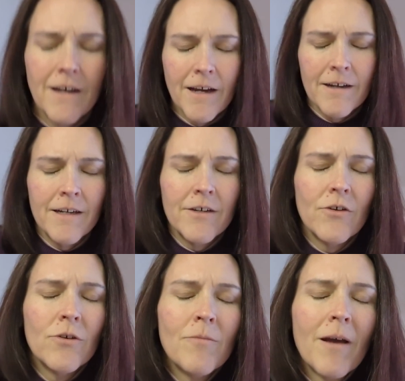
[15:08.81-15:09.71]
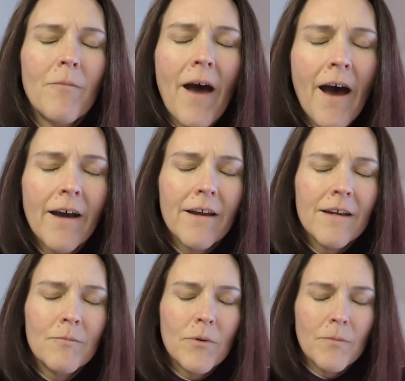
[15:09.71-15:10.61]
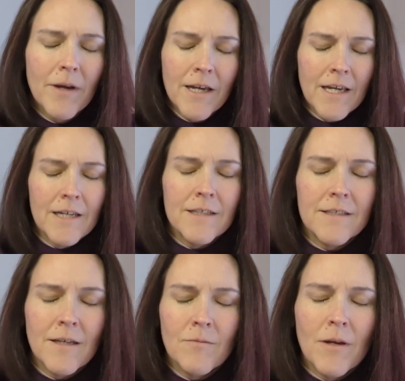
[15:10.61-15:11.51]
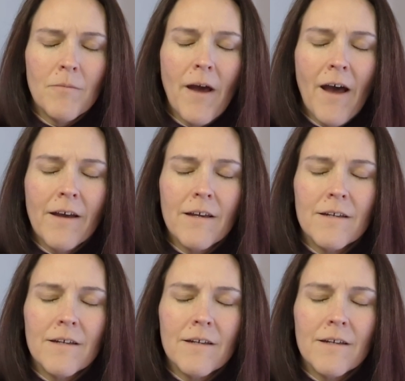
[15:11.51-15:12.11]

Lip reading: I'm going to go to my back and put my hands on my back.